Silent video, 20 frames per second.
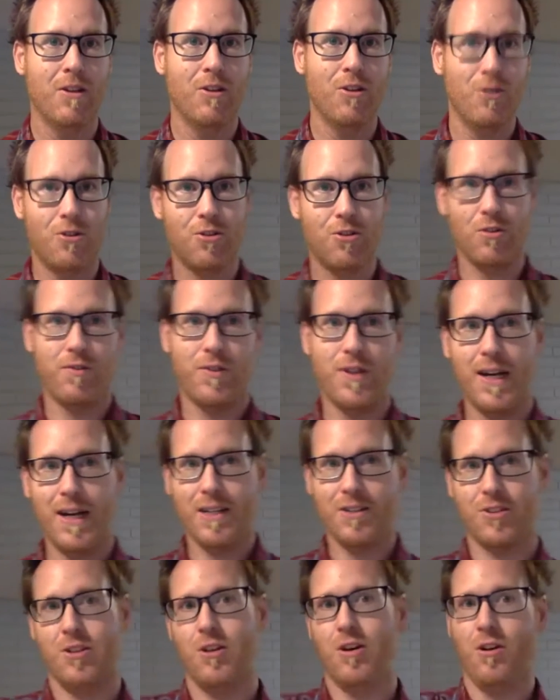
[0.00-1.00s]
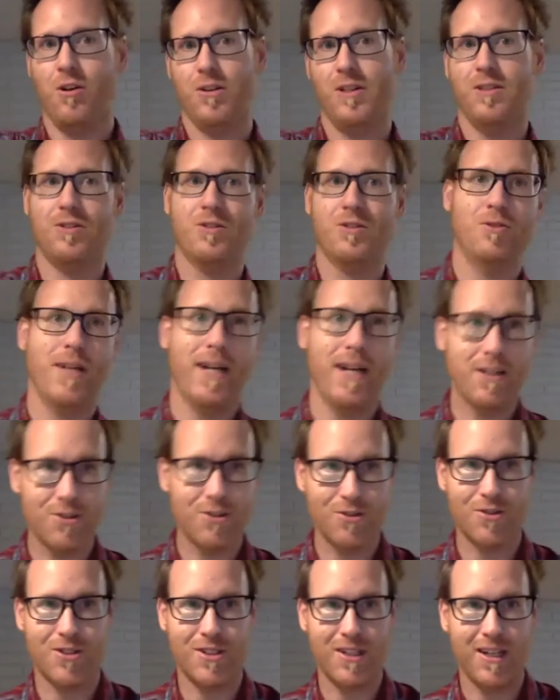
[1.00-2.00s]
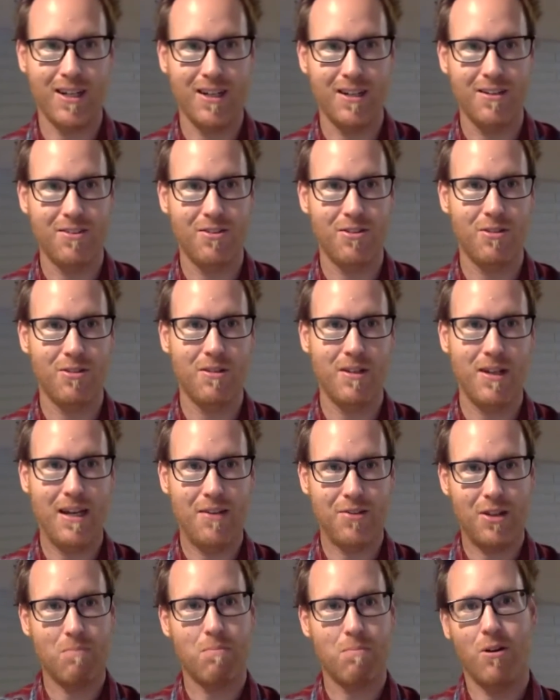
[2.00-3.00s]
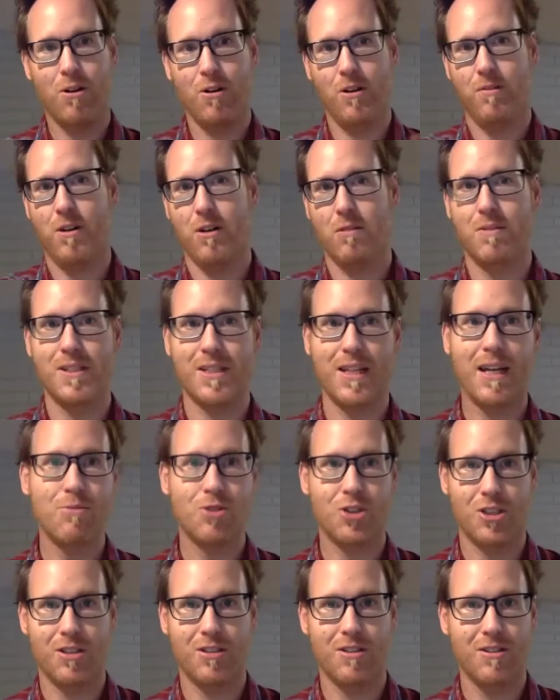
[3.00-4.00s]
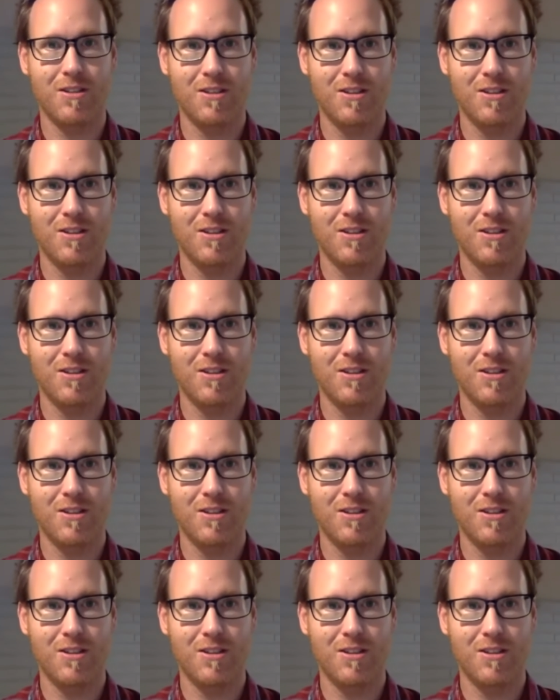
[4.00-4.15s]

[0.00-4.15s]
So if God's called us to exercise as a part of our redemption,